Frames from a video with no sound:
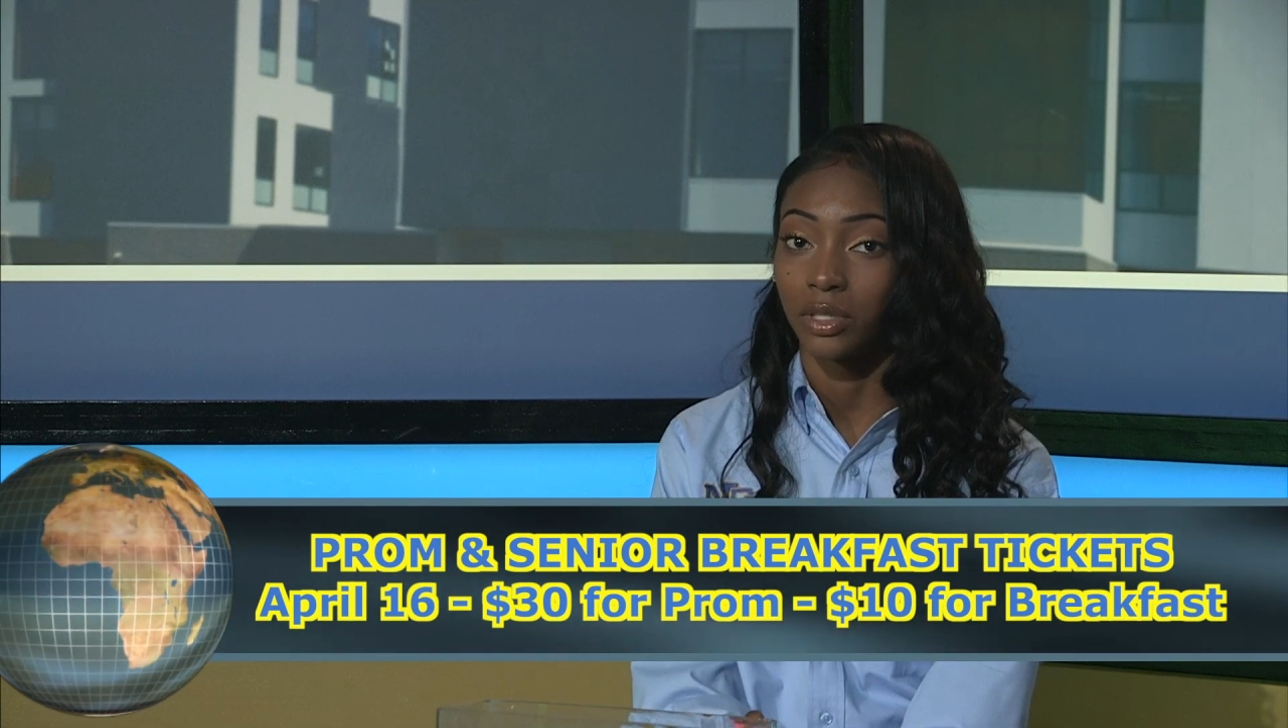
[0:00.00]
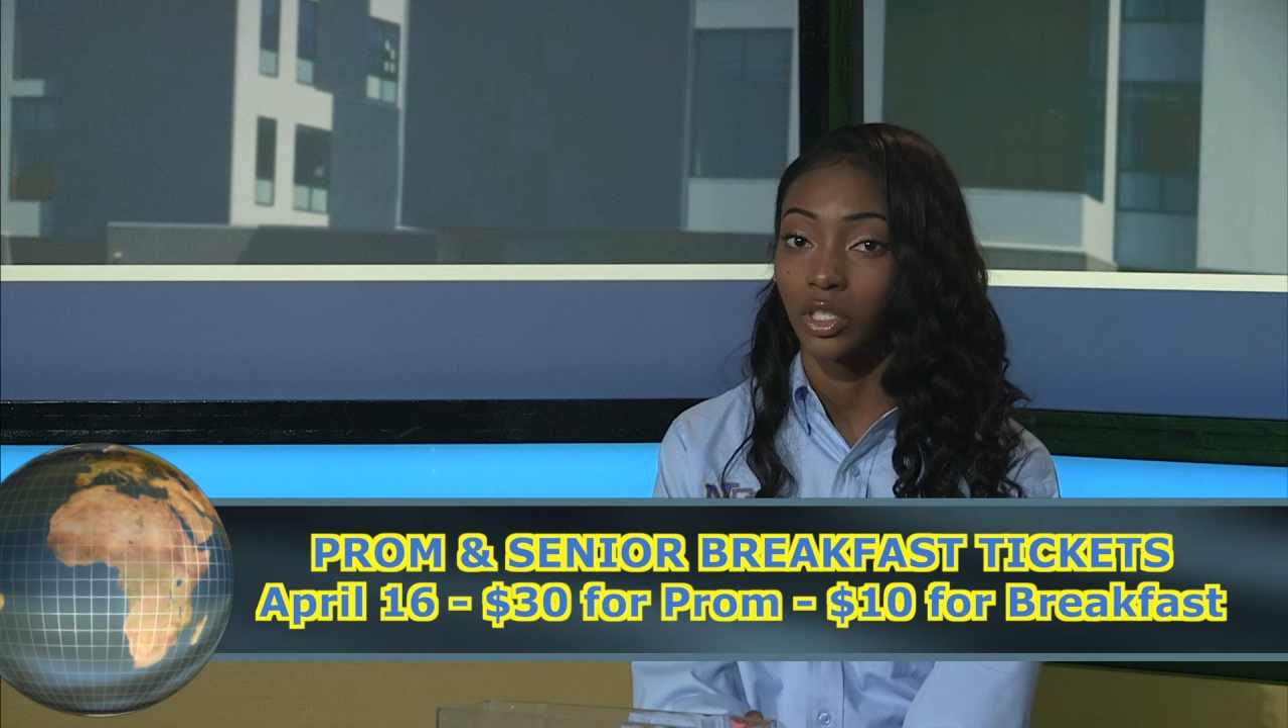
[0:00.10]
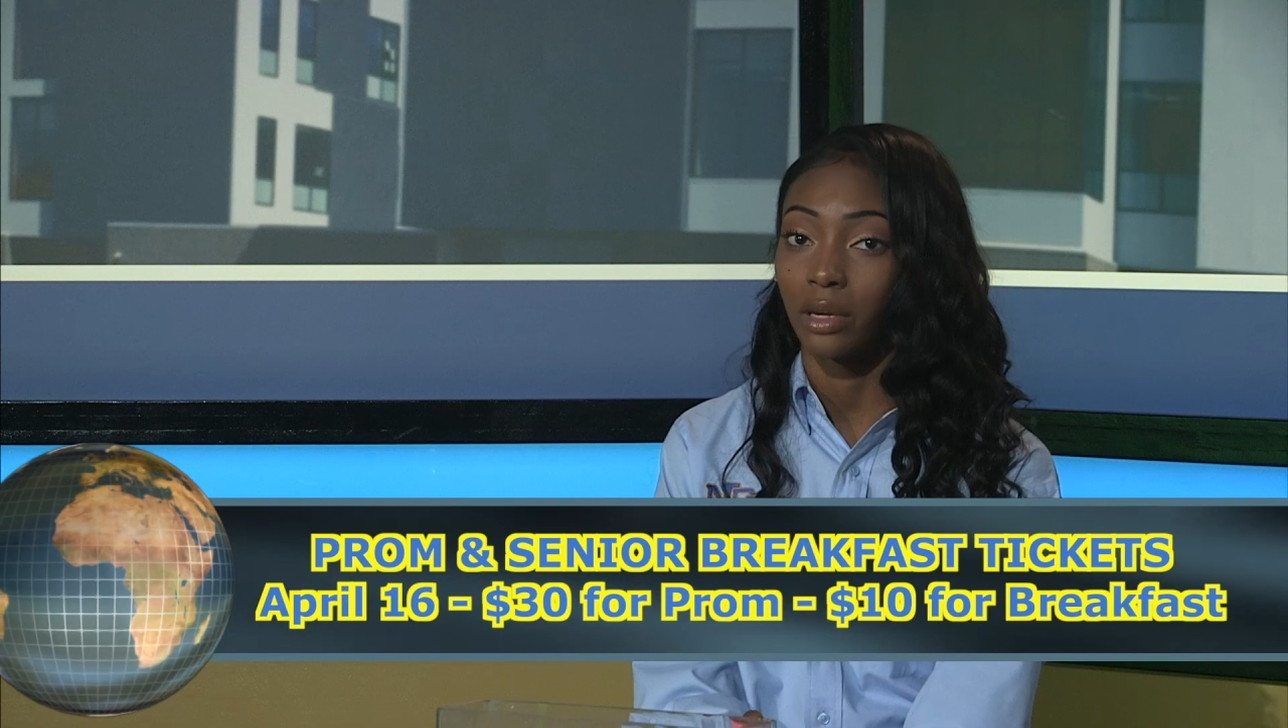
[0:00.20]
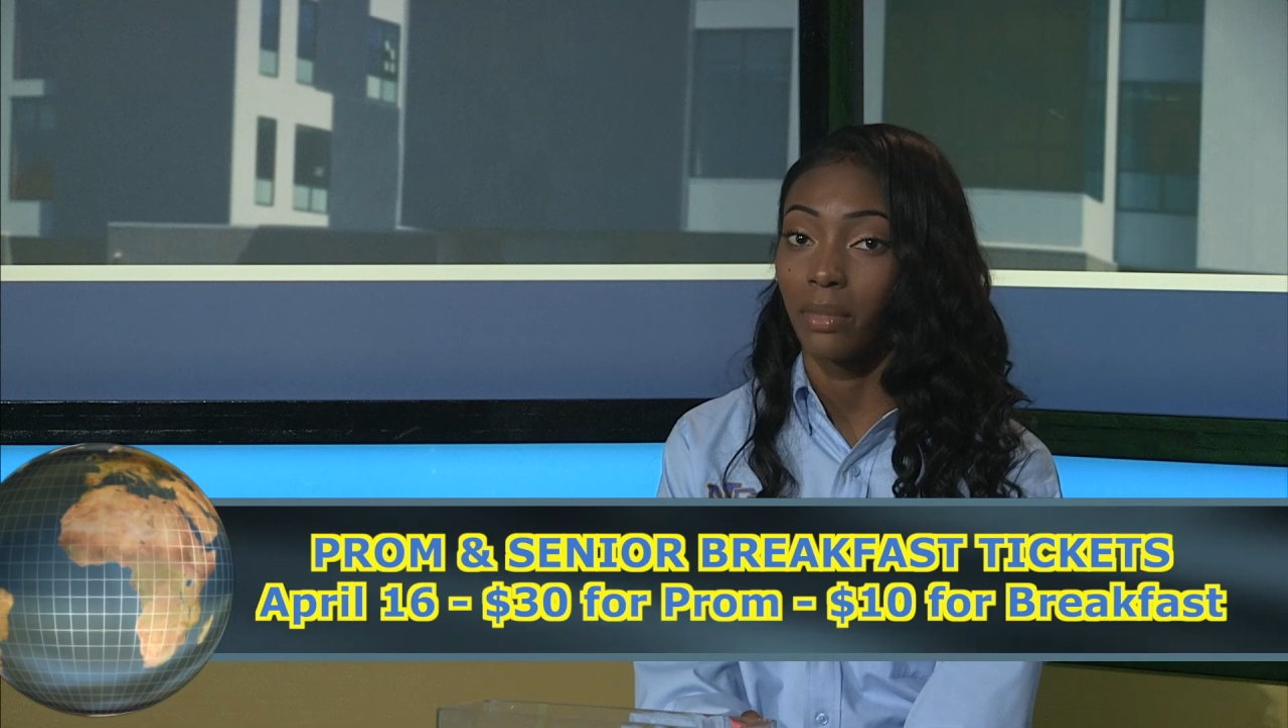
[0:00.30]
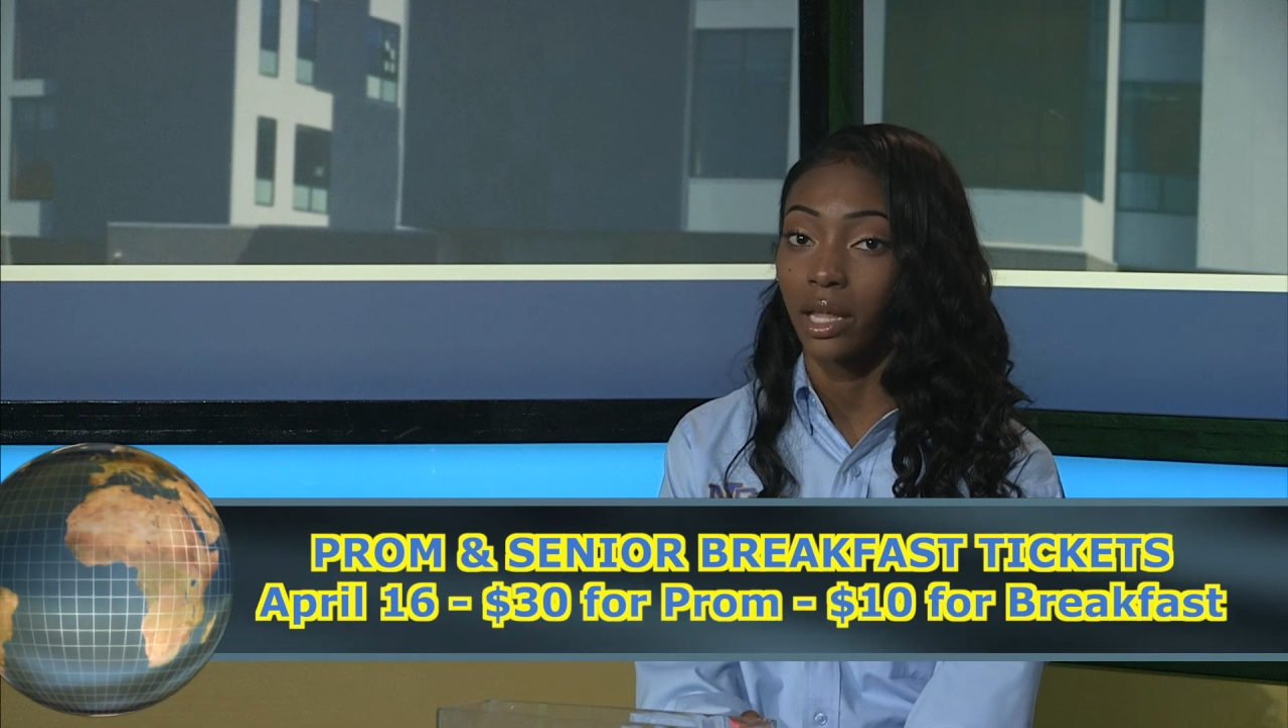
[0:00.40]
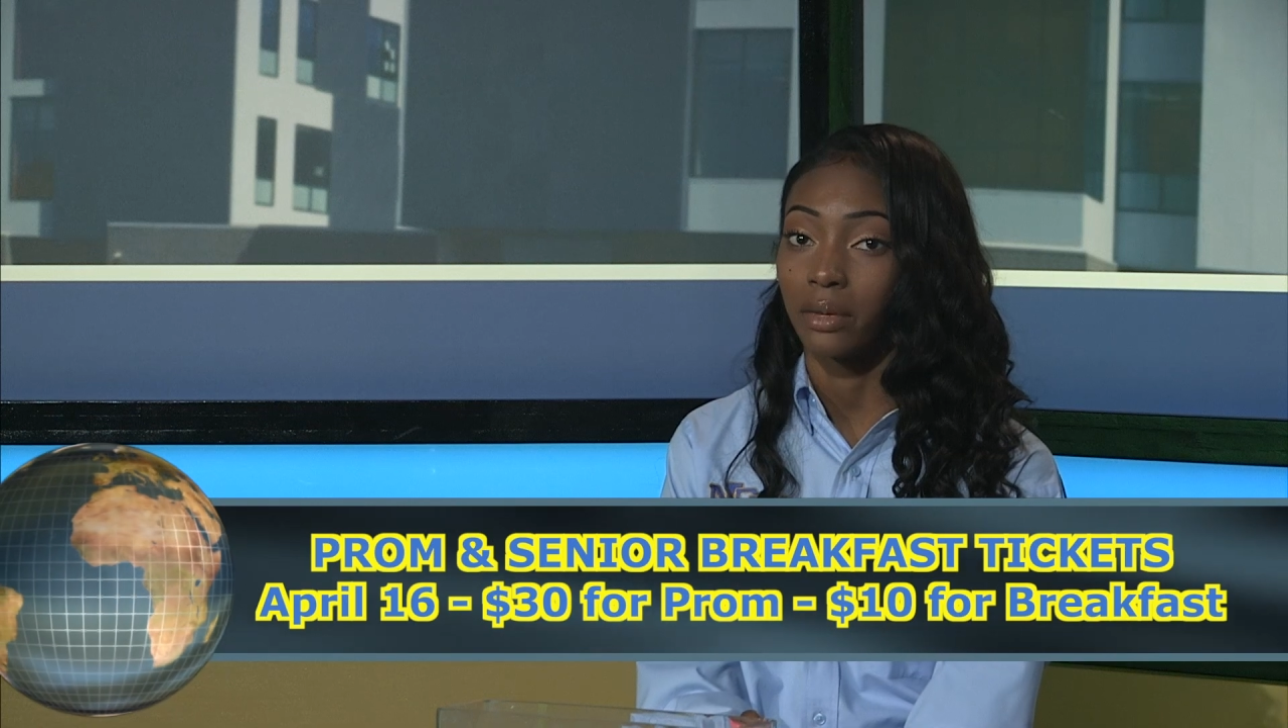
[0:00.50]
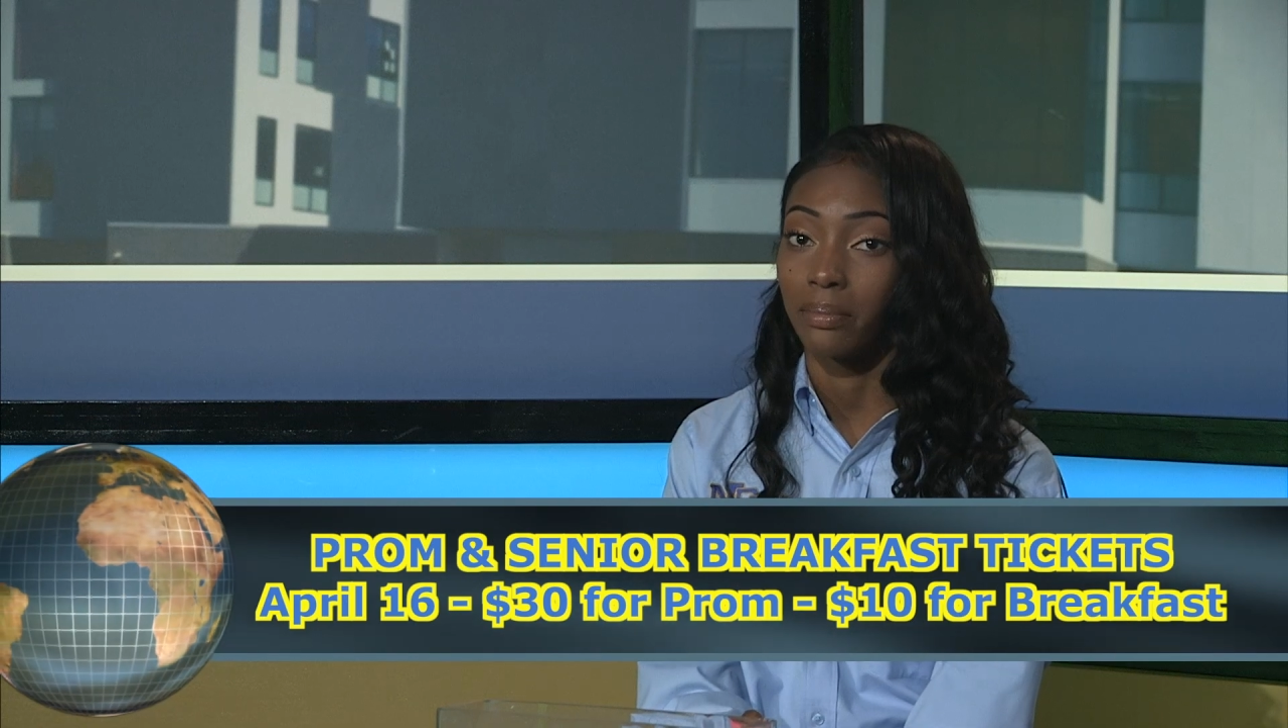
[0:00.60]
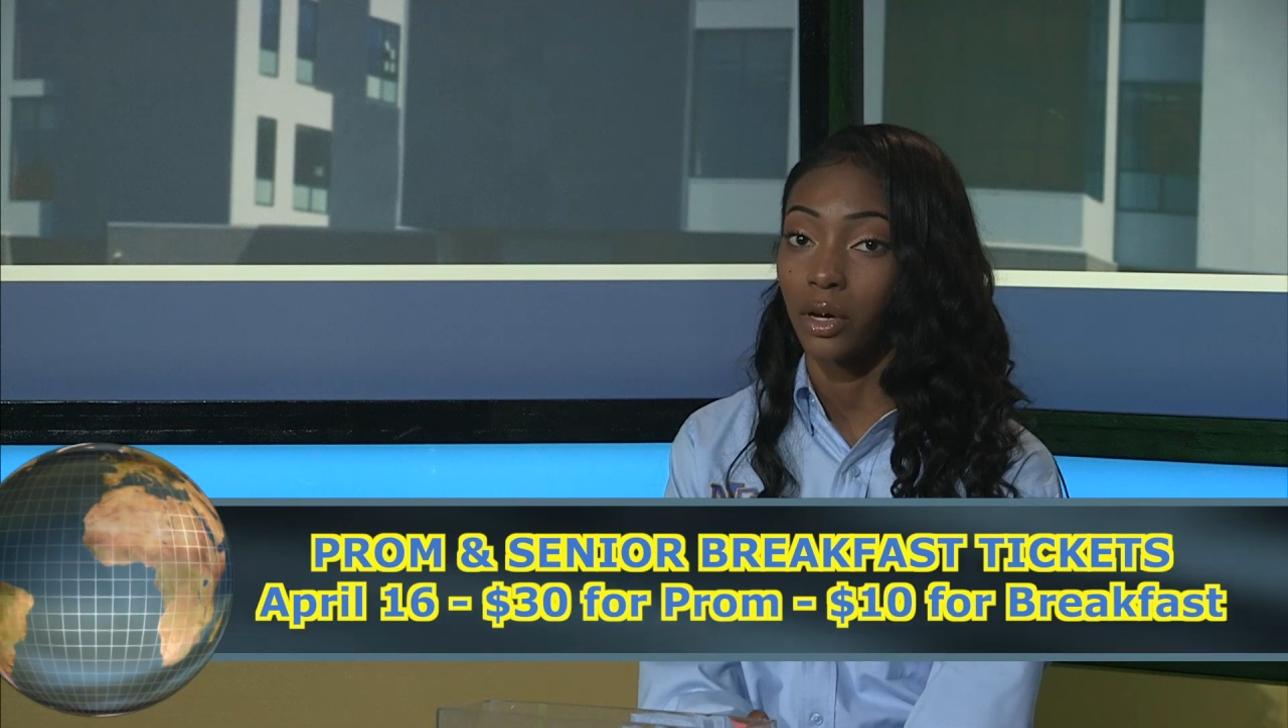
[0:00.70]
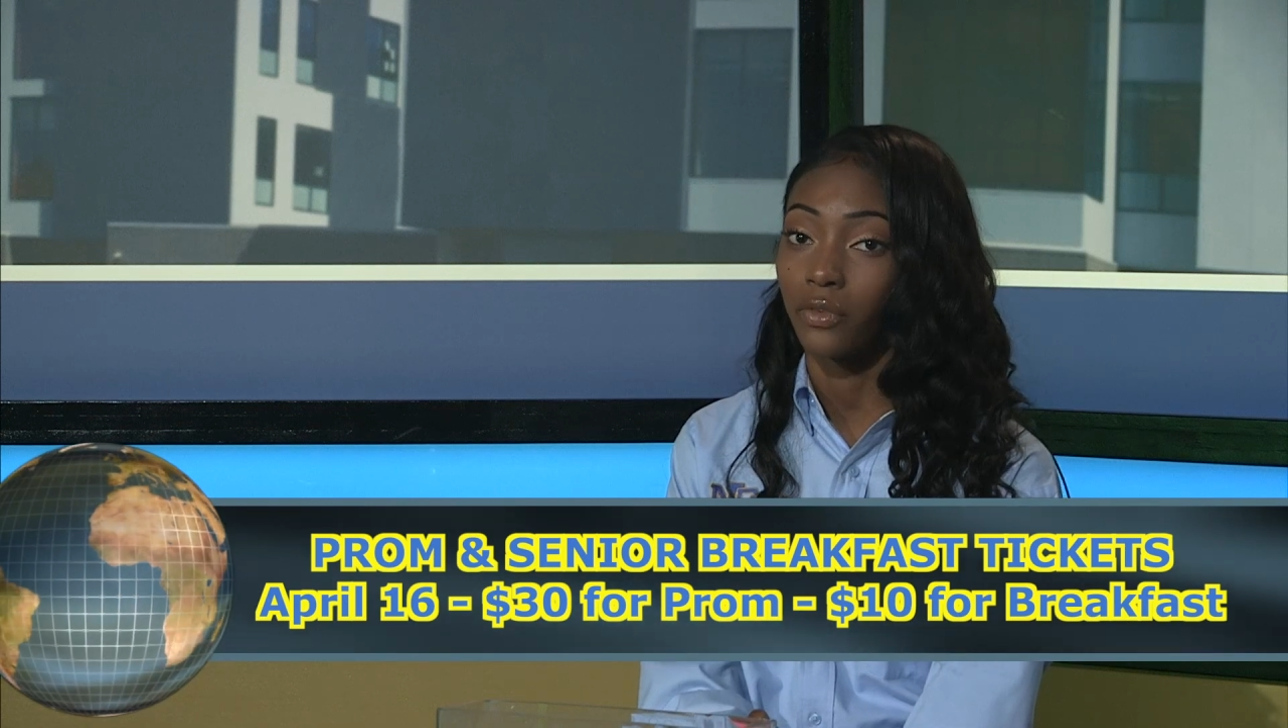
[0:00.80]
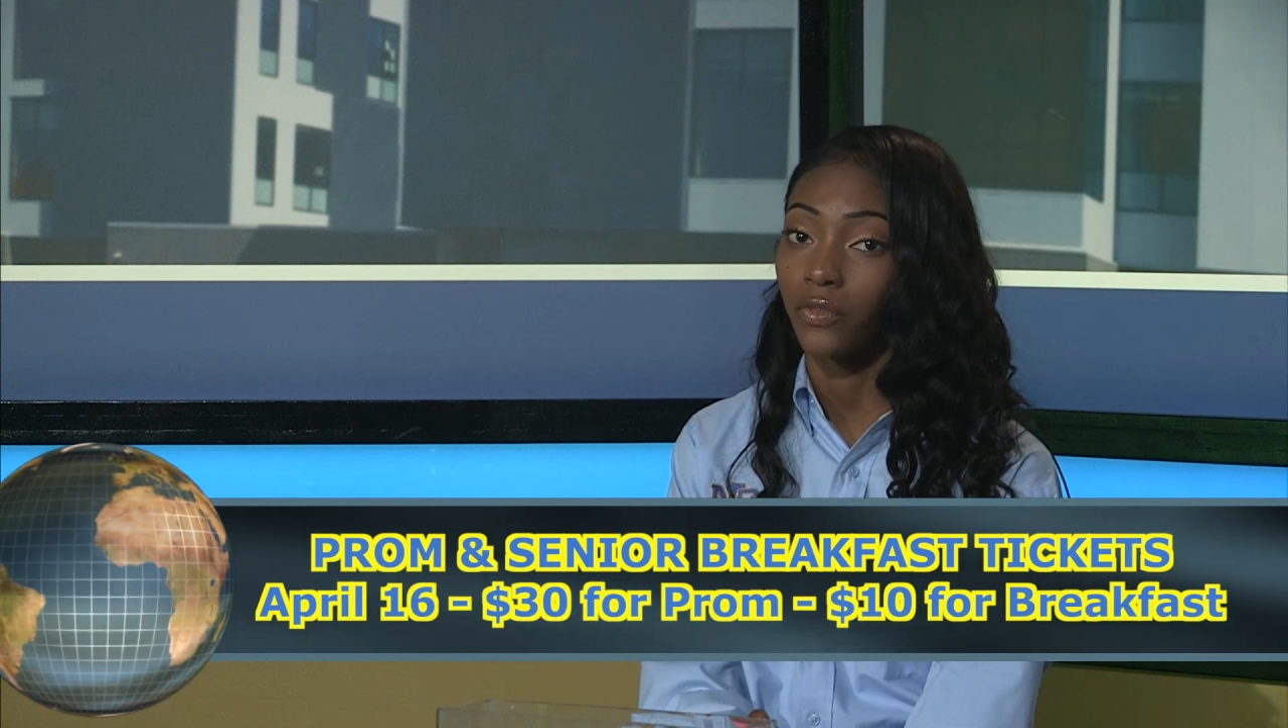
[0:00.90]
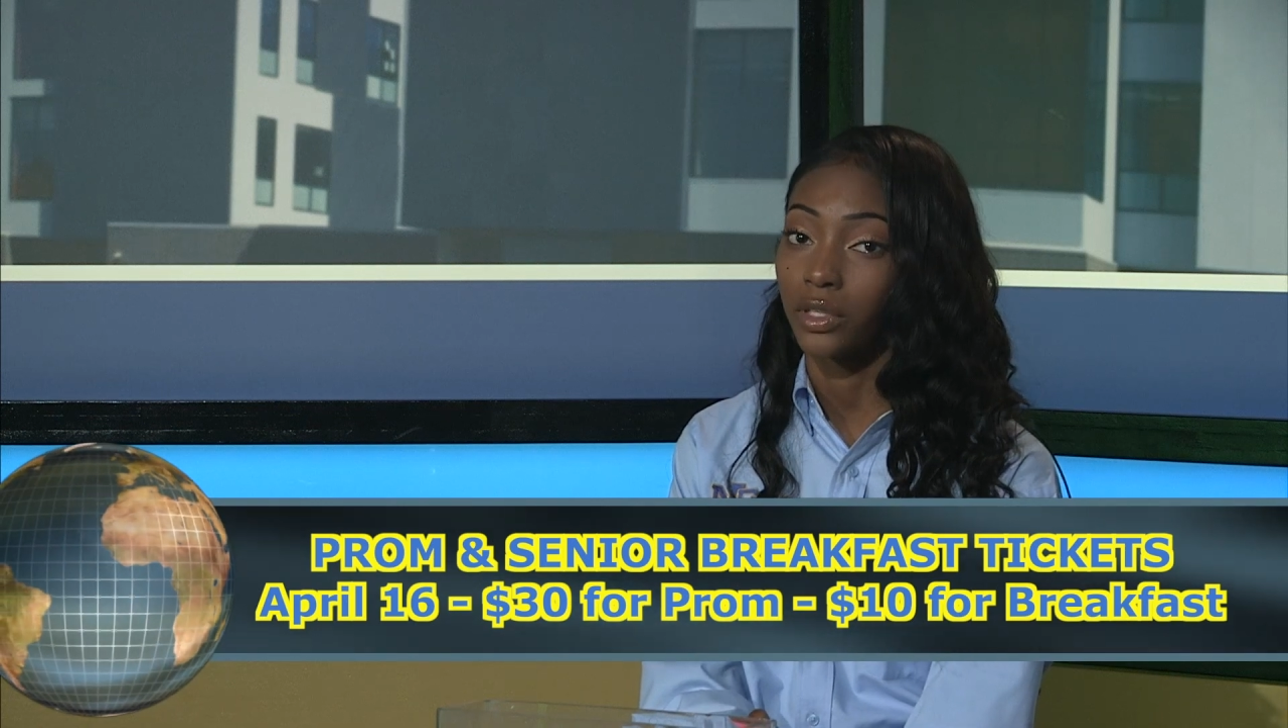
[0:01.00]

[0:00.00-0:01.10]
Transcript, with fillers: but you can buy them both